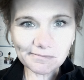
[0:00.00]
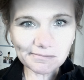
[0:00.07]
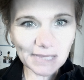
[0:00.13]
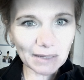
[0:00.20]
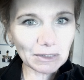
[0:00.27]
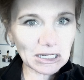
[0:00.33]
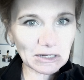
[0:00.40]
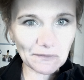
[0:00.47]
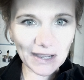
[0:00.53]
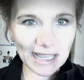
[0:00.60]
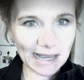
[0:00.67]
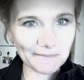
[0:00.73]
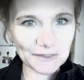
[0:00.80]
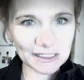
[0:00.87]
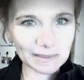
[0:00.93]
Maybe didn't wake
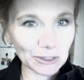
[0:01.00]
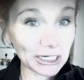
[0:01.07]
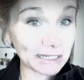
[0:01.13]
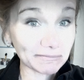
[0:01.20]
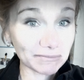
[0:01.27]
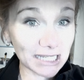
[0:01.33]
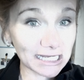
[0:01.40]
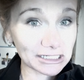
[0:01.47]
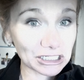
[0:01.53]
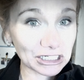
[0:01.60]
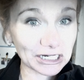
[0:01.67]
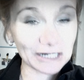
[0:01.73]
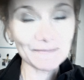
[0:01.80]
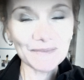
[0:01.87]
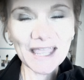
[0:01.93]
up this morning. Not
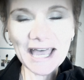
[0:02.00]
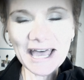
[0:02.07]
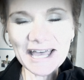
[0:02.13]
sure.